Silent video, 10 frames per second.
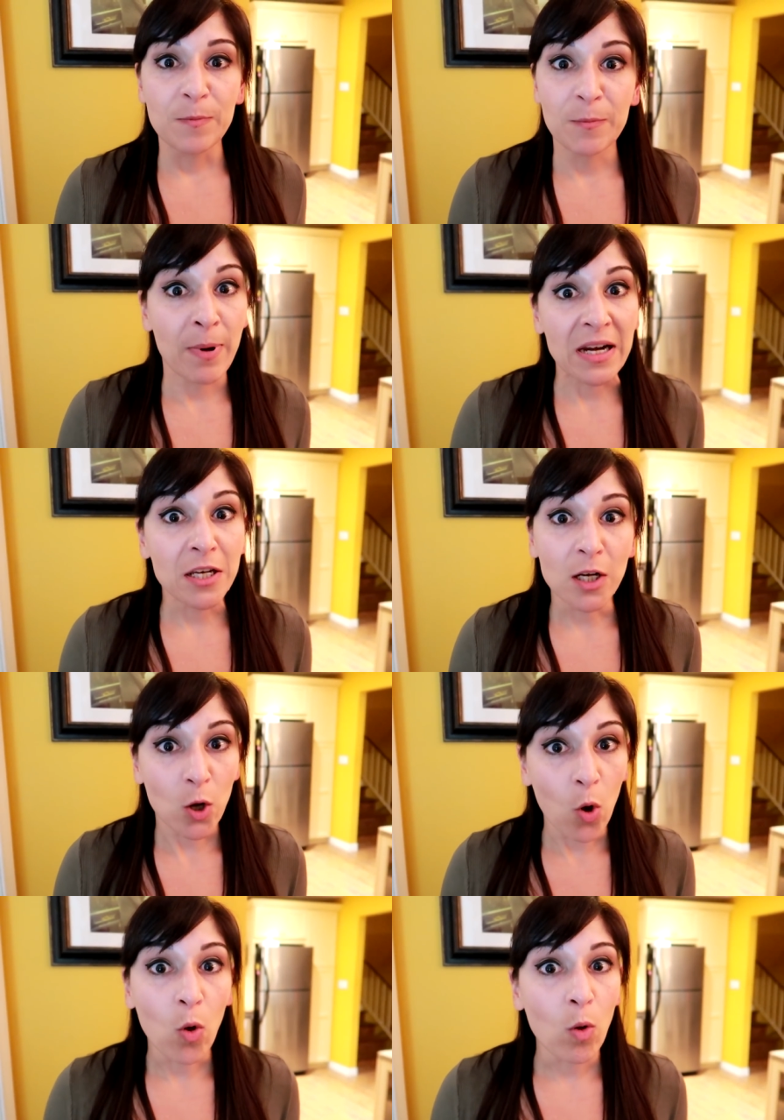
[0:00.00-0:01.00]
Bunny
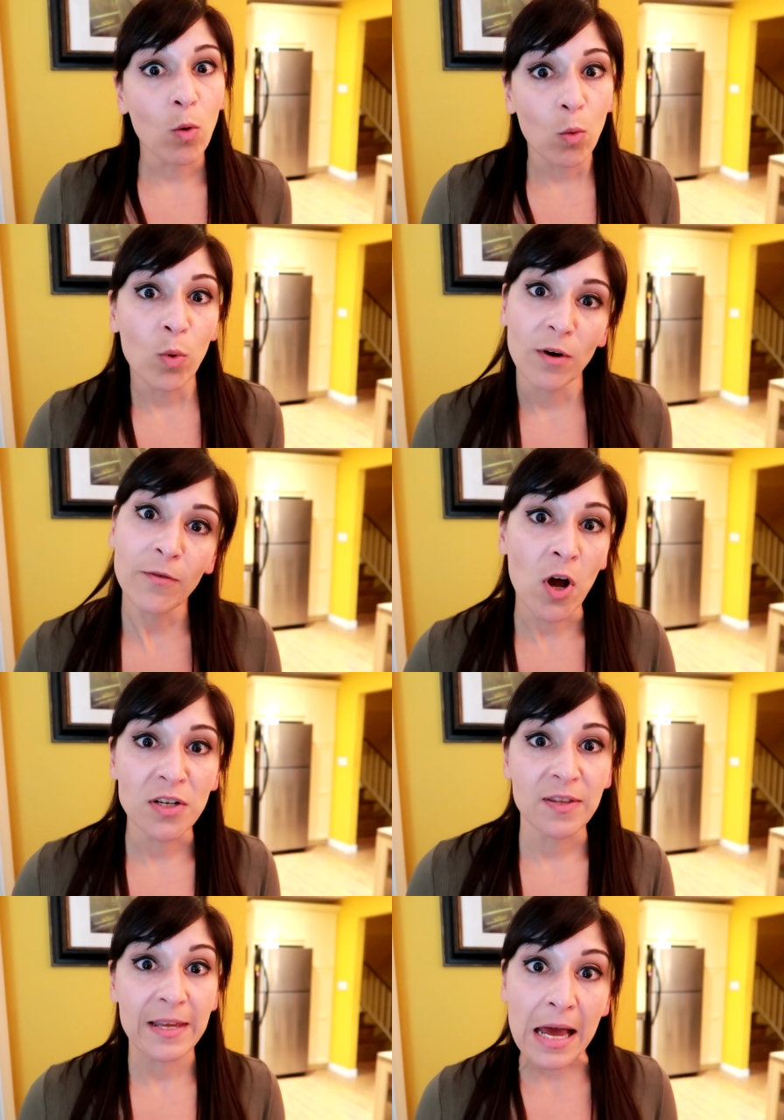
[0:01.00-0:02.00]
Nicole would have
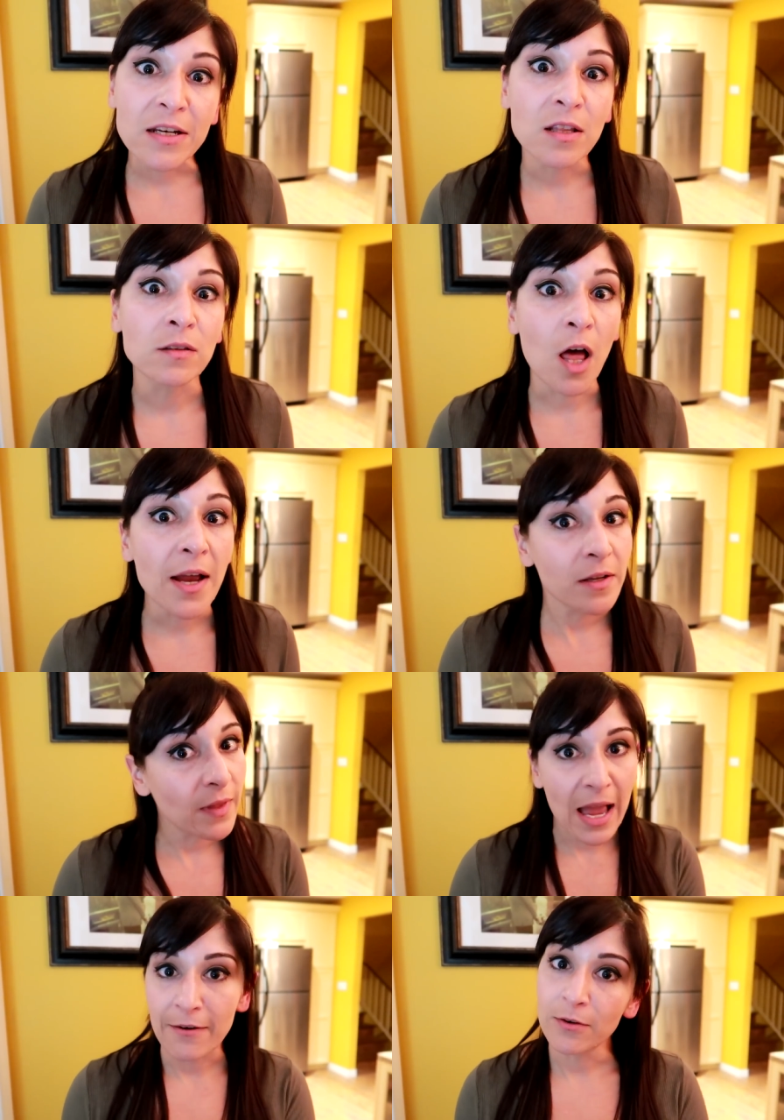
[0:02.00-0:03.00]
gone to the end of the line and
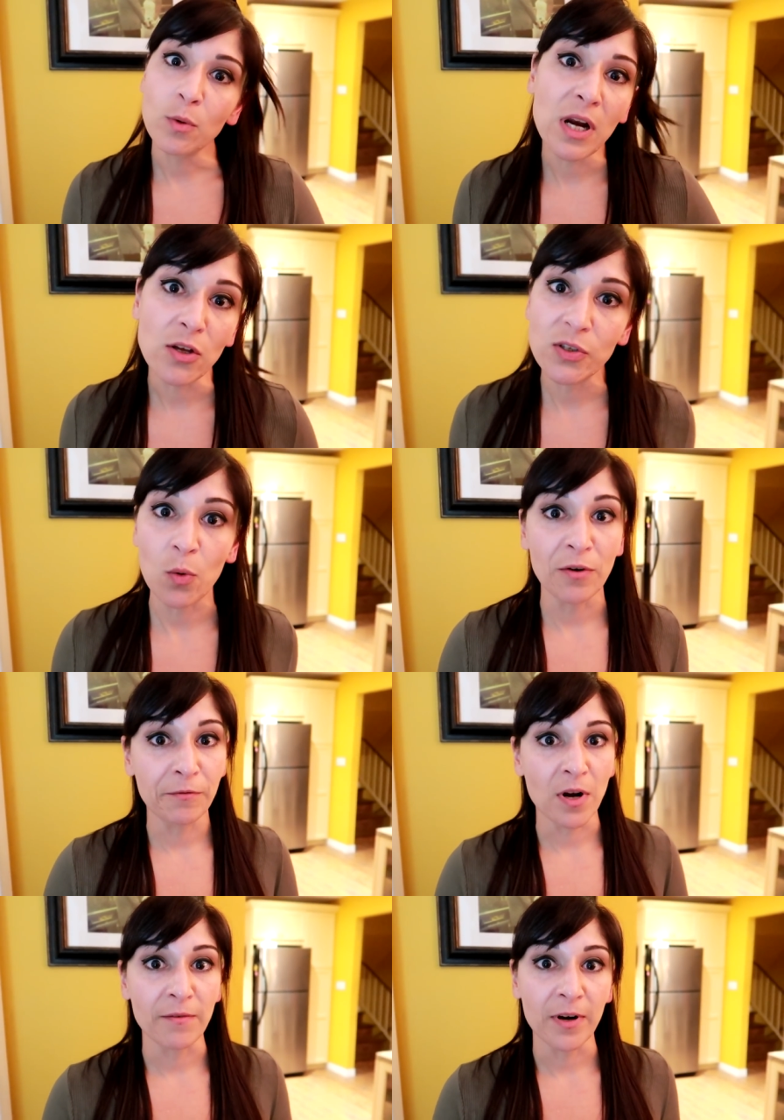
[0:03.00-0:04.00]
let everyone else go in
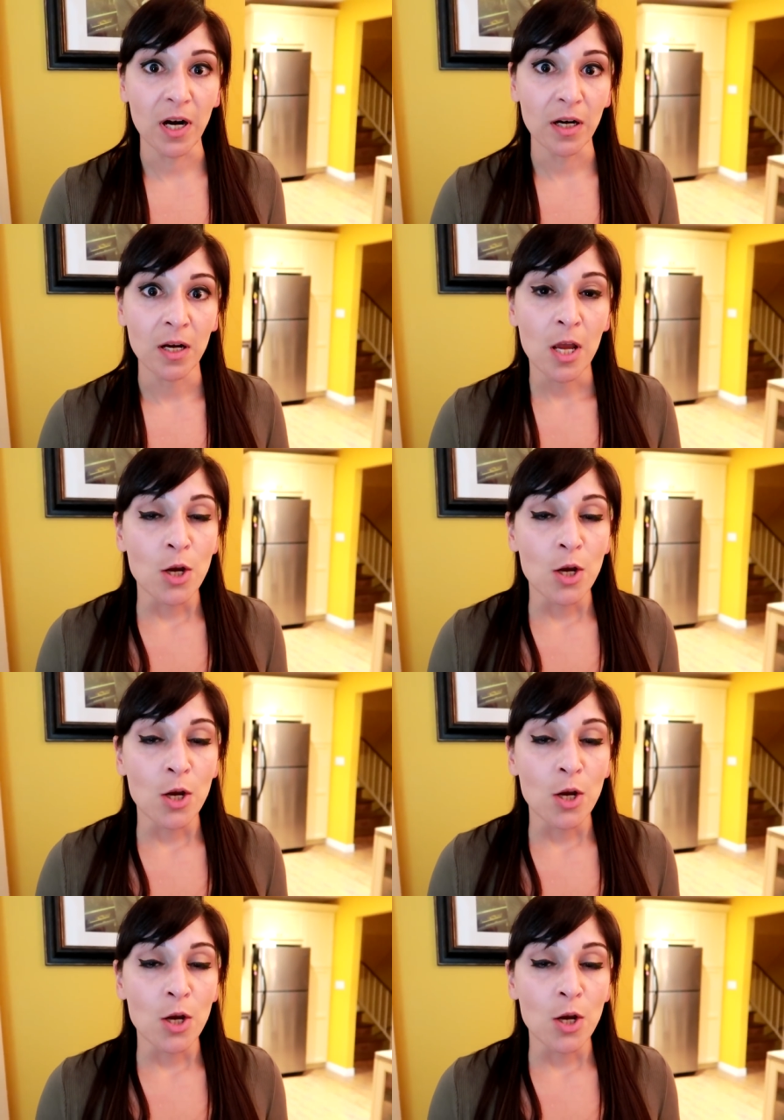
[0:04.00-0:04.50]
front of her.